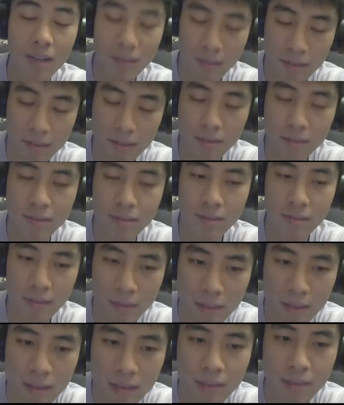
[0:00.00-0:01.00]
Especially the
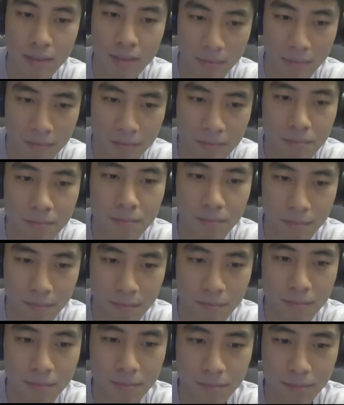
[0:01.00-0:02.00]
treant, I know,
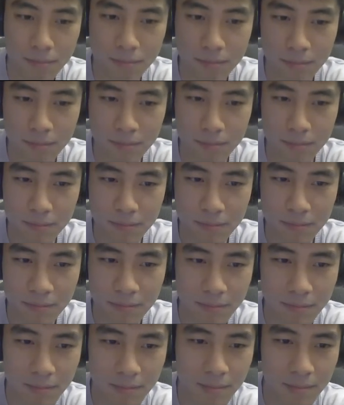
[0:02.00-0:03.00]
because the treant
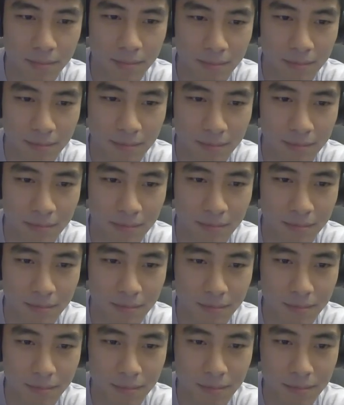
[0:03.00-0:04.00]
was part of a
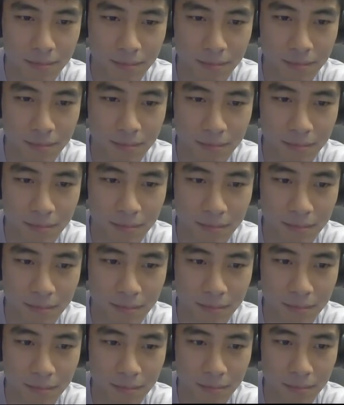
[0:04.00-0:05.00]
design
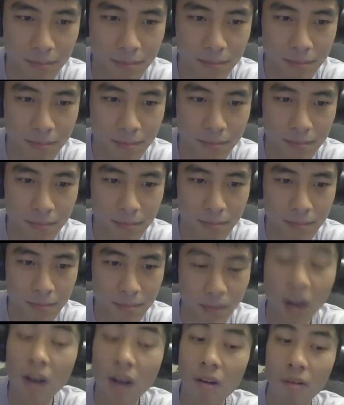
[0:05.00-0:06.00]
contest
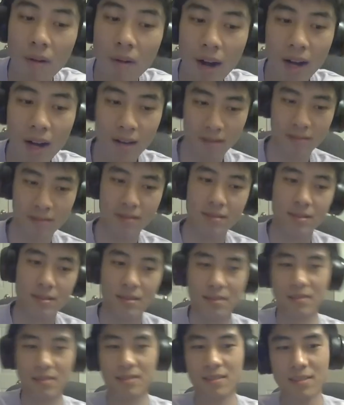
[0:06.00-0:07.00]
that they did during
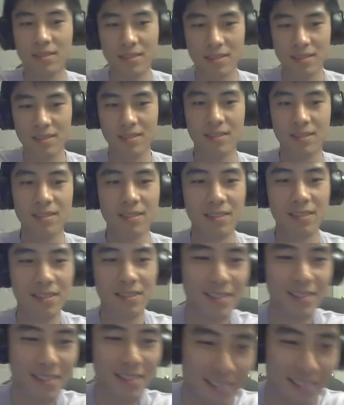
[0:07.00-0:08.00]
the season 2
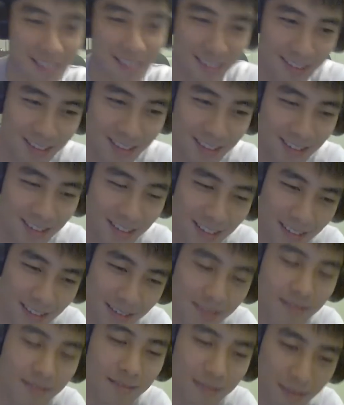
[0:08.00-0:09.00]
Kickstarter. And
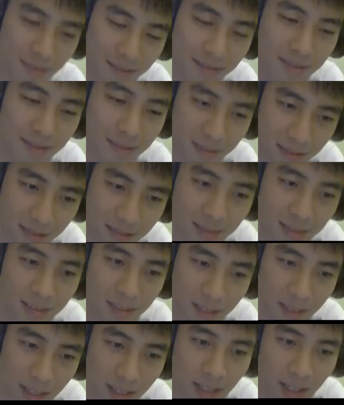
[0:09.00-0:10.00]
so then they released
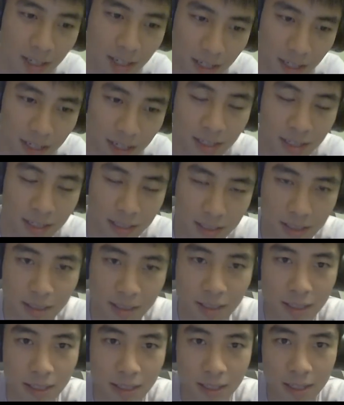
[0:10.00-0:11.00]
the character that,
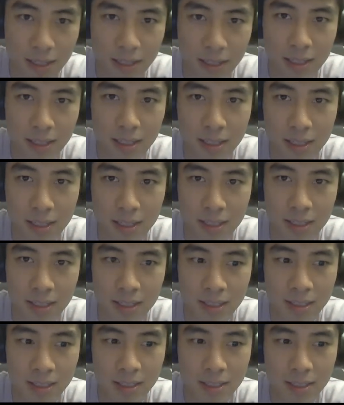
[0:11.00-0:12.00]
won the
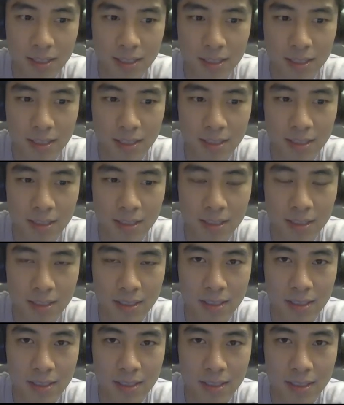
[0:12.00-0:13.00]
contest, the
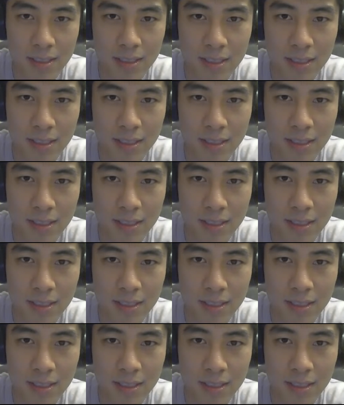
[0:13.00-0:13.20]
votes,